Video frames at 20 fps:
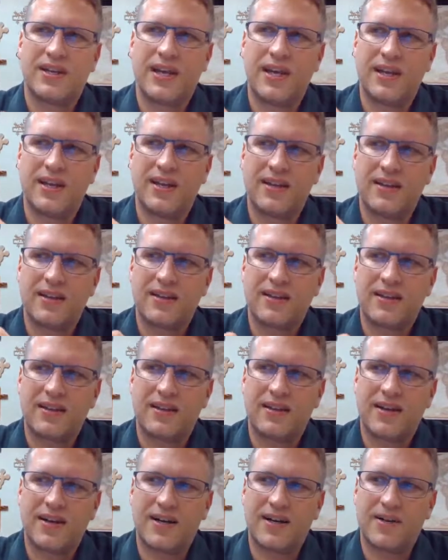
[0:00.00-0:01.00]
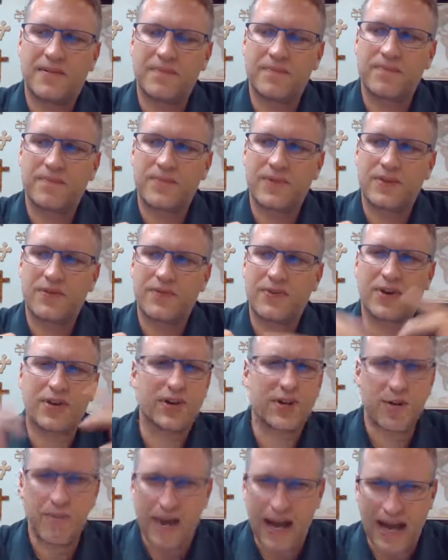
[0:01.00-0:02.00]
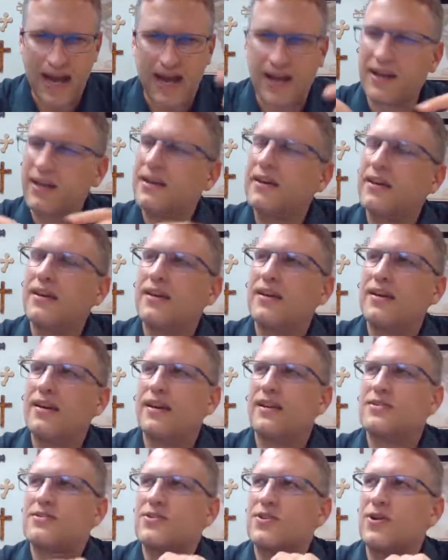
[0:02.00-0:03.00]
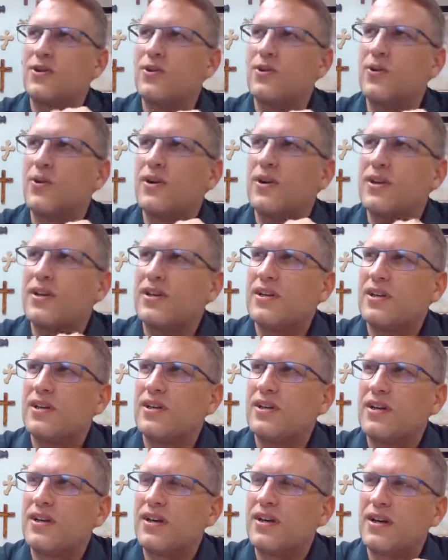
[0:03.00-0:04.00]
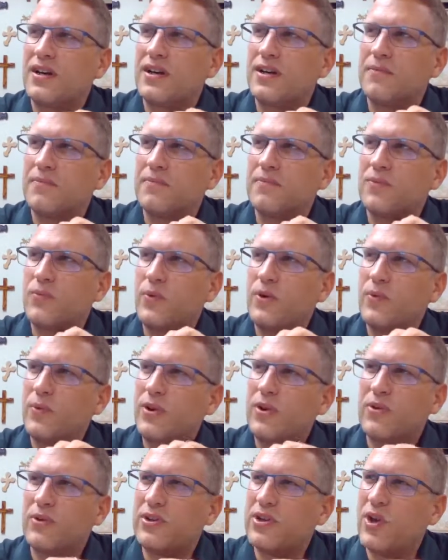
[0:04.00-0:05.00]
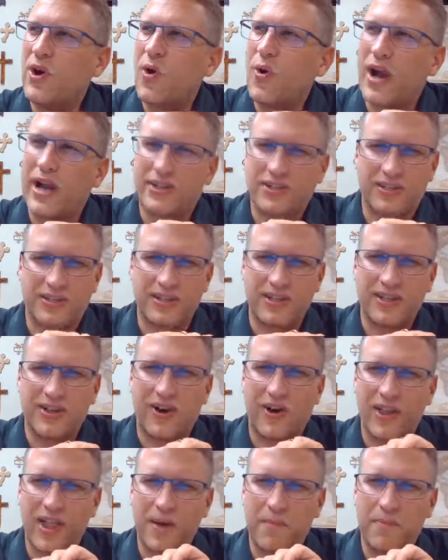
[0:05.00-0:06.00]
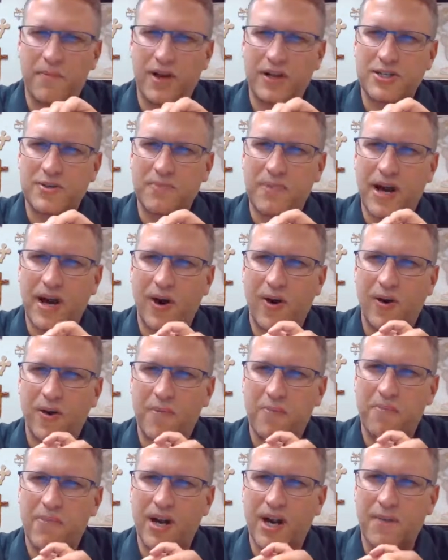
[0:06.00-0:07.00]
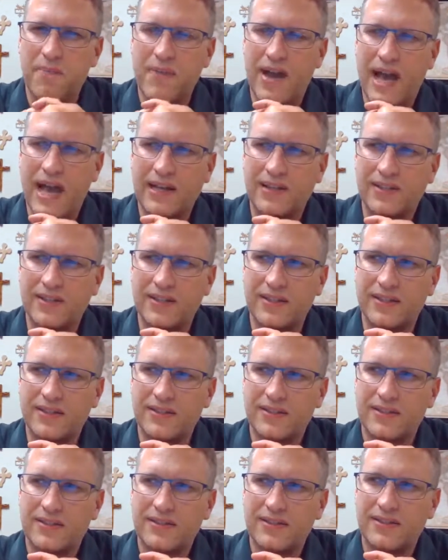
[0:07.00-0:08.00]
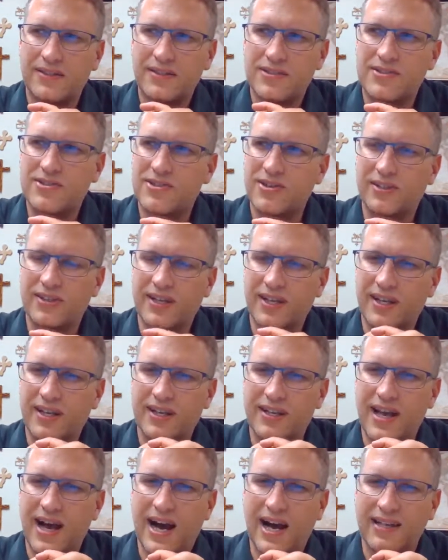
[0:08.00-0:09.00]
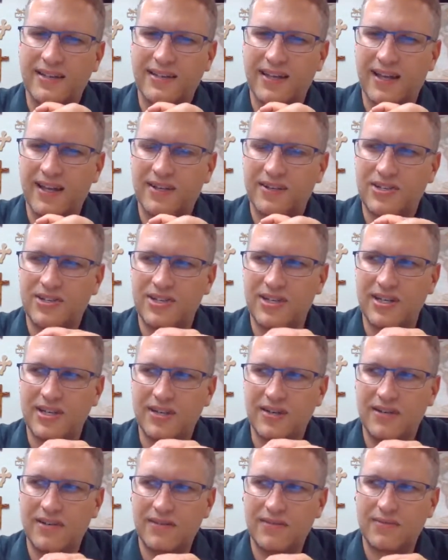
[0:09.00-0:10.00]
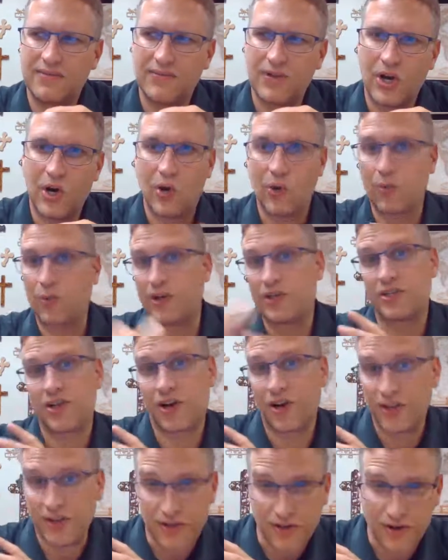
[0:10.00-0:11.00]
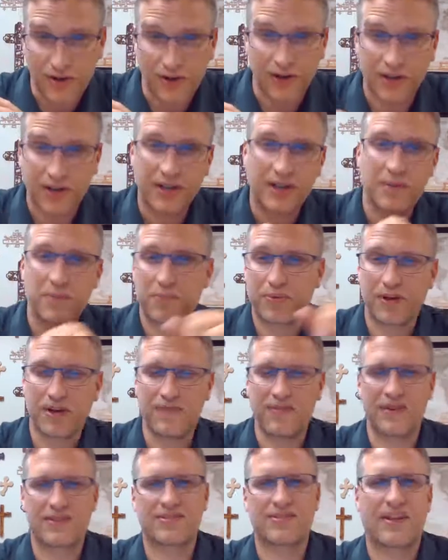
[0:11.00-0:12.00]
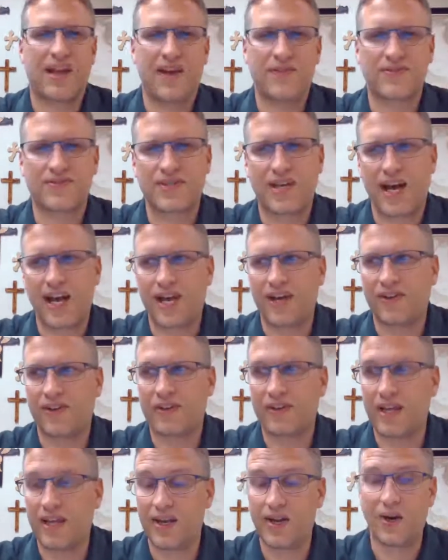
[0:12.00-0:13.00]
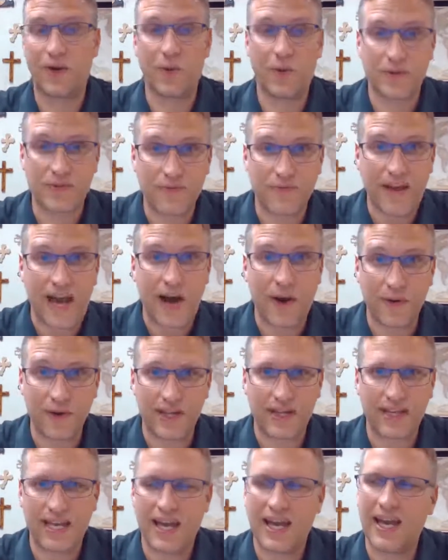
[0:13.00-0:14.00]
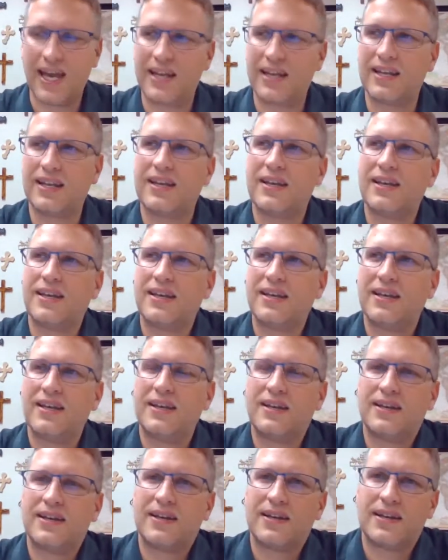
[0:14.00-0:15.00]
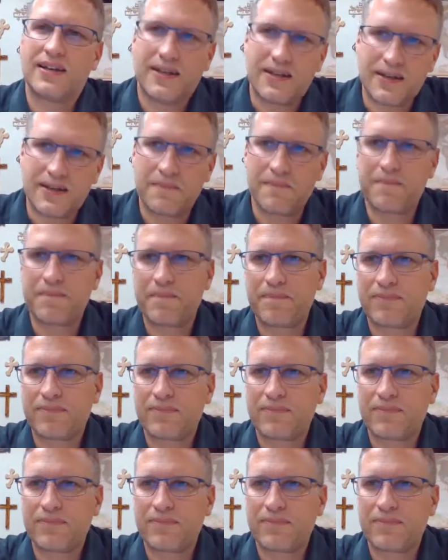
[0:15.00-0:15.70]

and um, for good or bad. And so we don't know actually all that much about Mary Magdalene. Certainly not that she, returned to her previous lifestyle and then, was found again. Um,